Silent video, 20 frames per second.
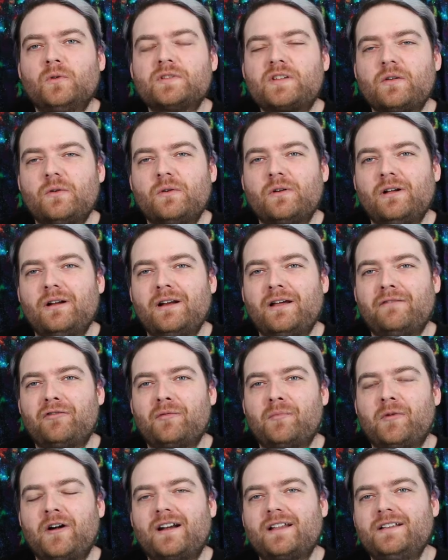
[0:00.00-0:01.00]
What's going on,
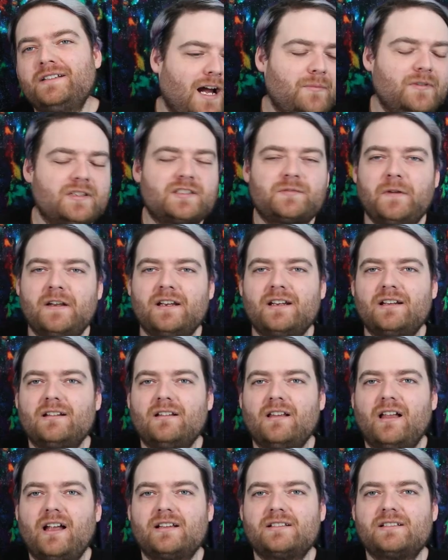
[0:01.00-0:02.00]
everybody? I've been spending a
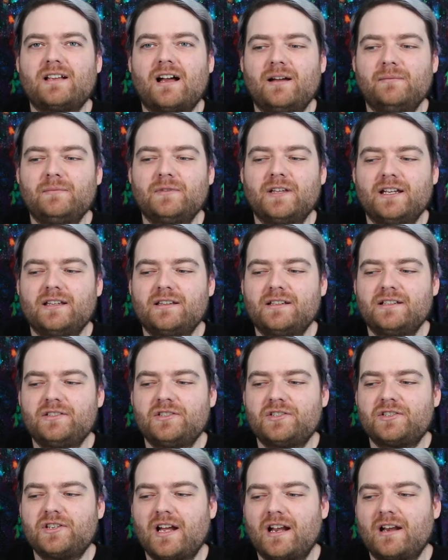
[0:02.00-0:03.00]
lot of time lately
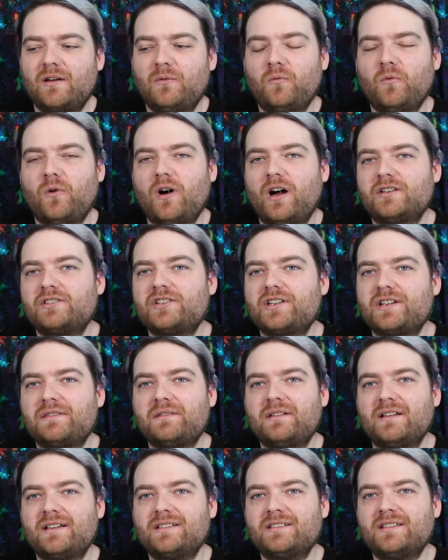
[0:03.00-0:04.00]
just kind of watching
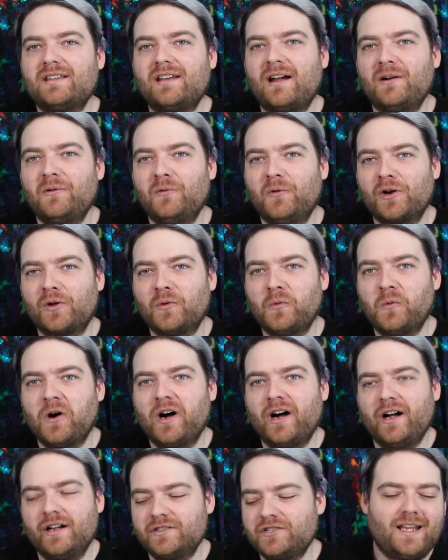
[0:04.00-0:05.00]
things that I want to
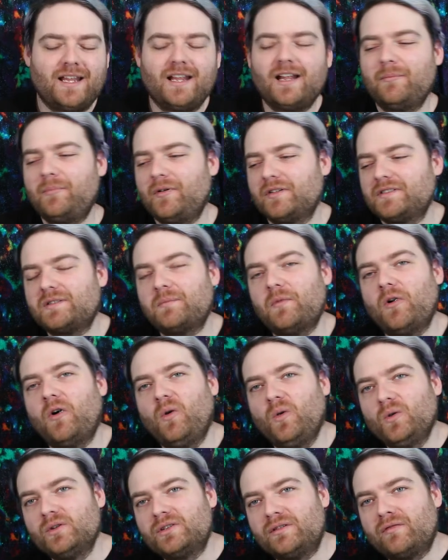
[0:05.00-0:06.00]
watch, picking up on some
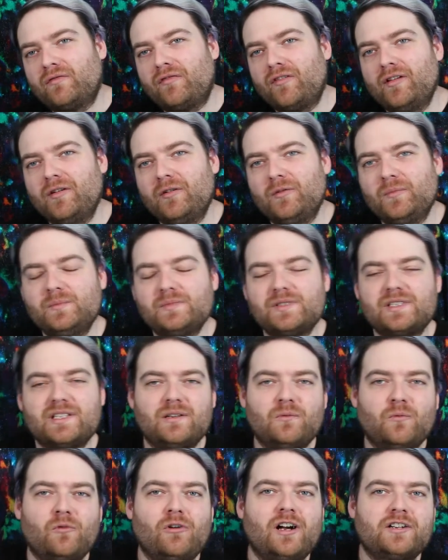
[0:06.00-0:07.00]
older films
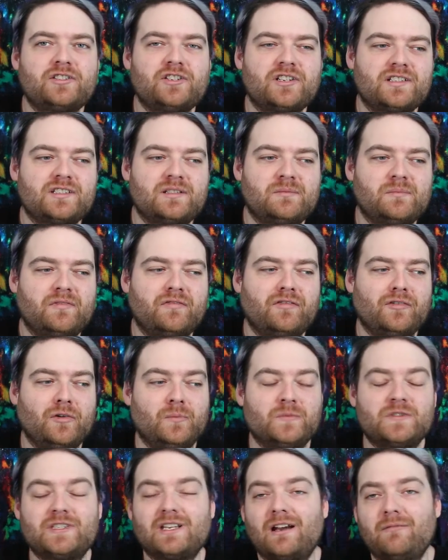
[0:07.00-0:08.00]
and watching some
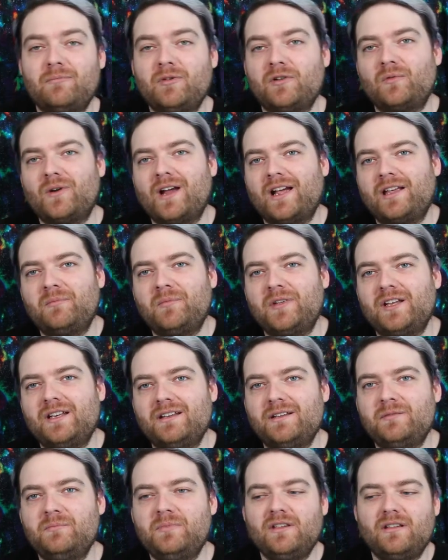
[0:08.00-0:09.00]
films that I've been
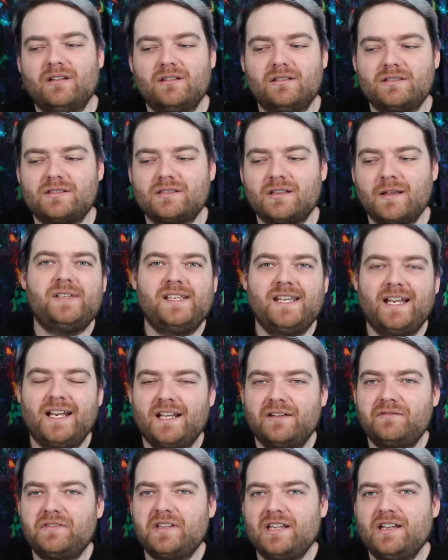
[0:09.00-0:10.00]
recommended because
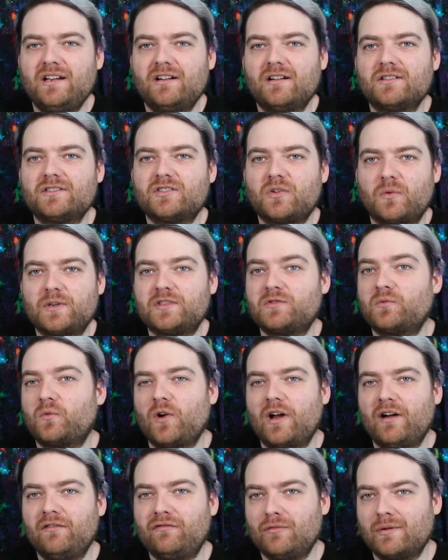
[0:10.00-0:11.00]
beginning of the year is always
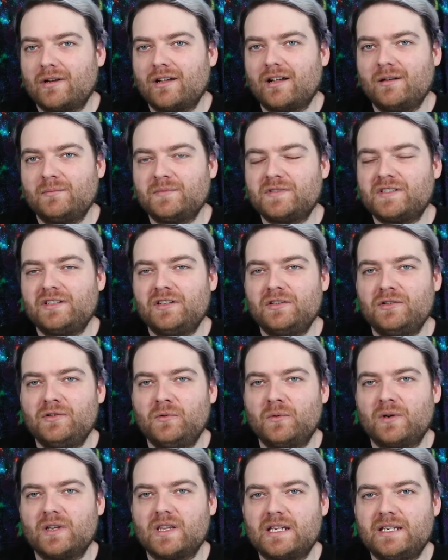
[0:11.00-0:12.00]
rough when it comes to new
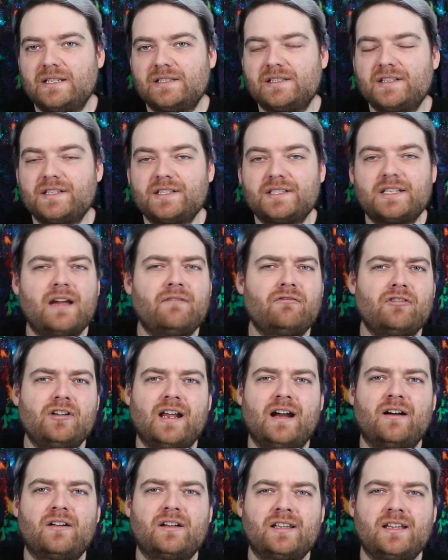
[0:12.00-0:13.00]
releases. Every
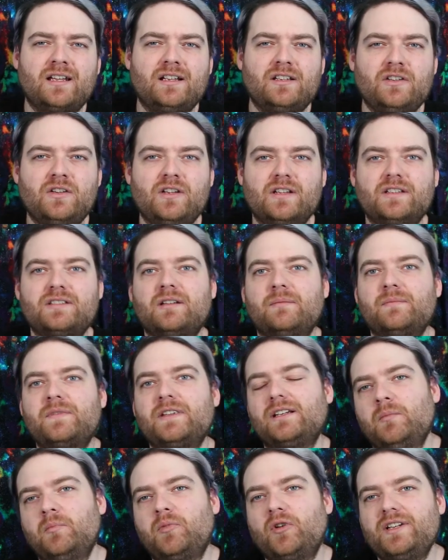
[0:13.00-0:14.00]
now and again, you get
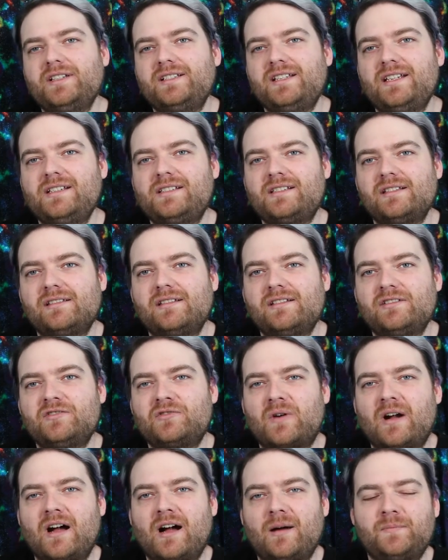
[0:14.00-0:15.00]
something pretty decent that
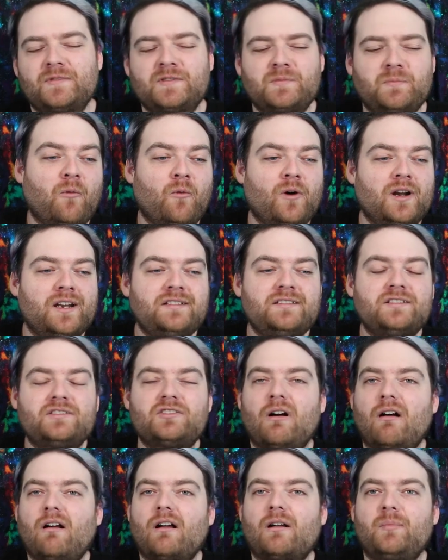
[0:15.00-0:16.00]
drops. I wanted to
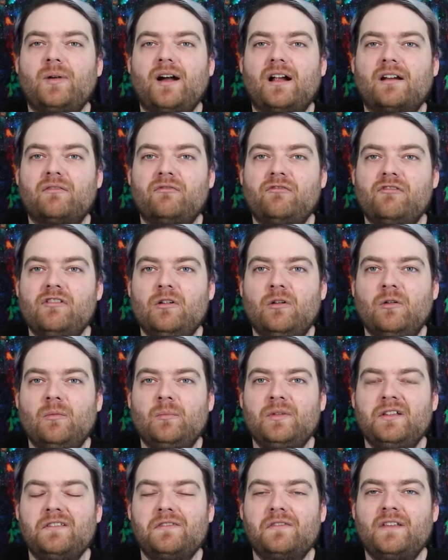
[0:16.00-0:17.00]
talk about a
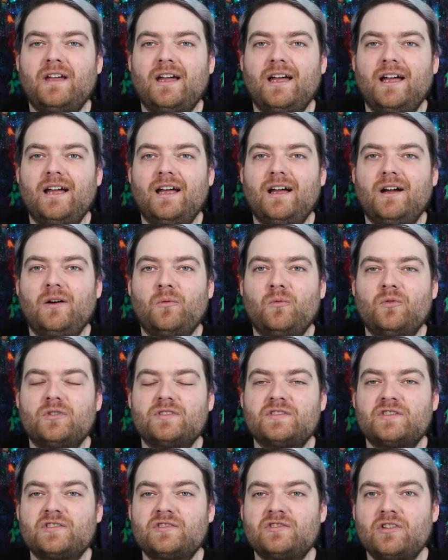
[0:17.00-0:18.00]
film that was
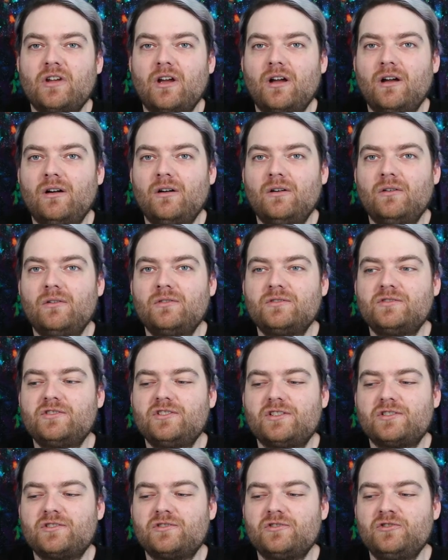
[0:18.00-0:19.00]
so
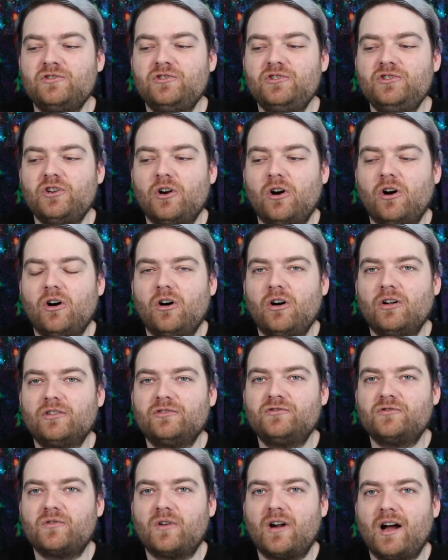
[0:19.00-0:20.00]
just
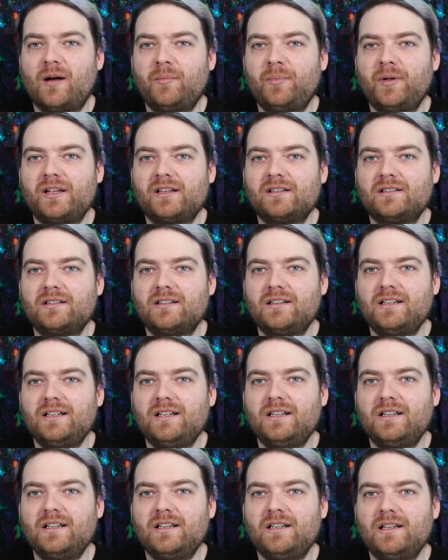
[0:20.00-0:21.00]

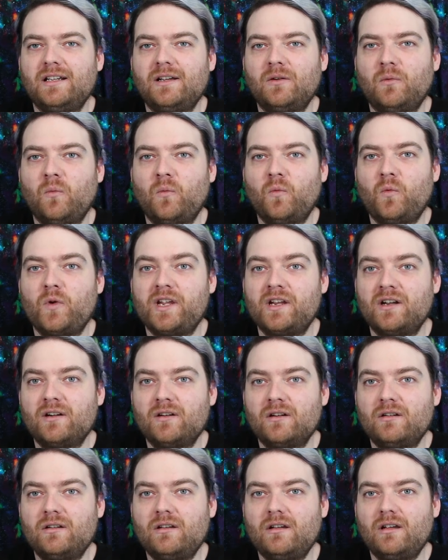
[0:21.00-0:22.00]
jaw-droppingly
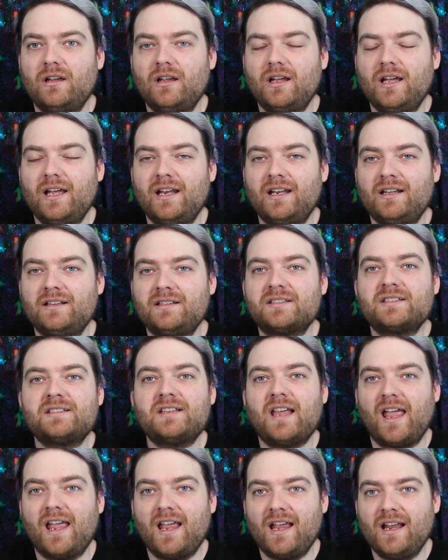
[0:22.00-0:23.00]
weird and
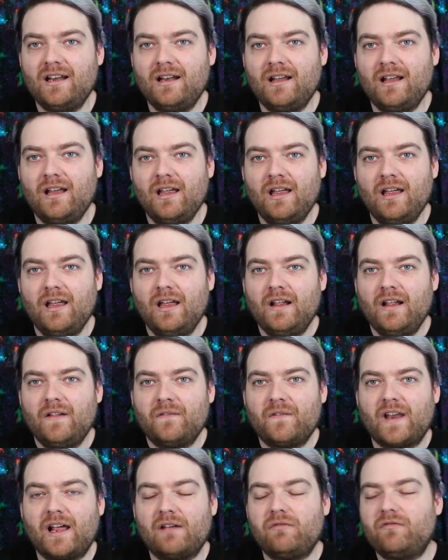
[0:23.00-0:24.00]
insane
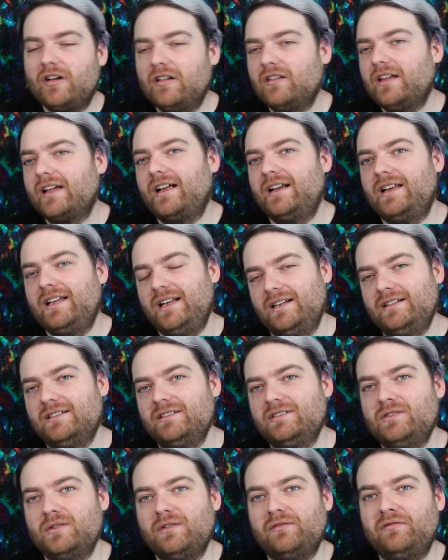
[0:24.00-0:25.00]
that I felt like I needed to
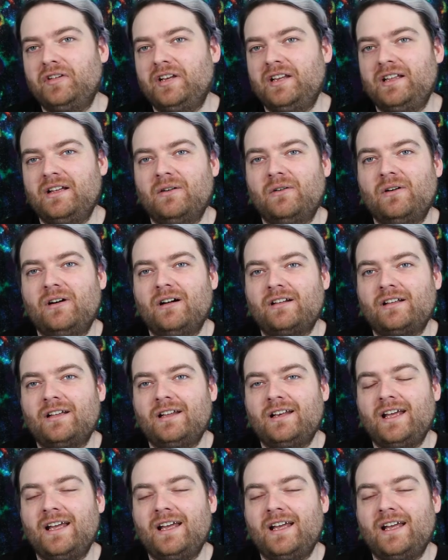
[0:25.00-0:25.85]
do a video on it.